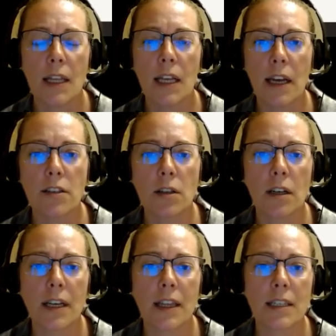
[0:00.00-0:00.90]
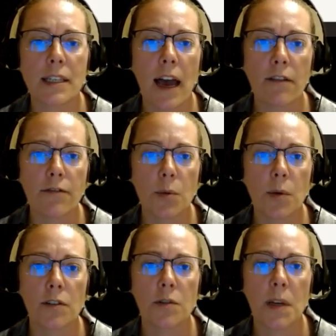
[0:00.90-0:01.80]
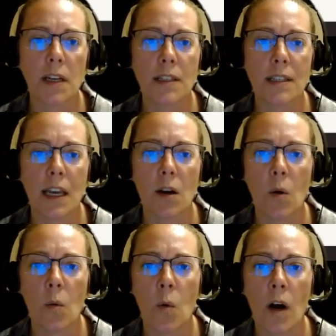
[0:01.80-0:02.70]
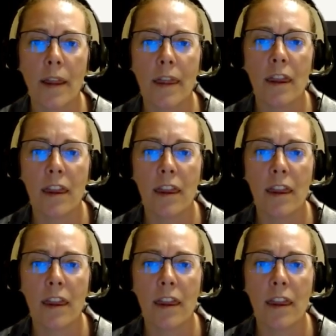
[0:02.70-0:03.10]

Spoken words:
They like to look at this afterwards because they don't want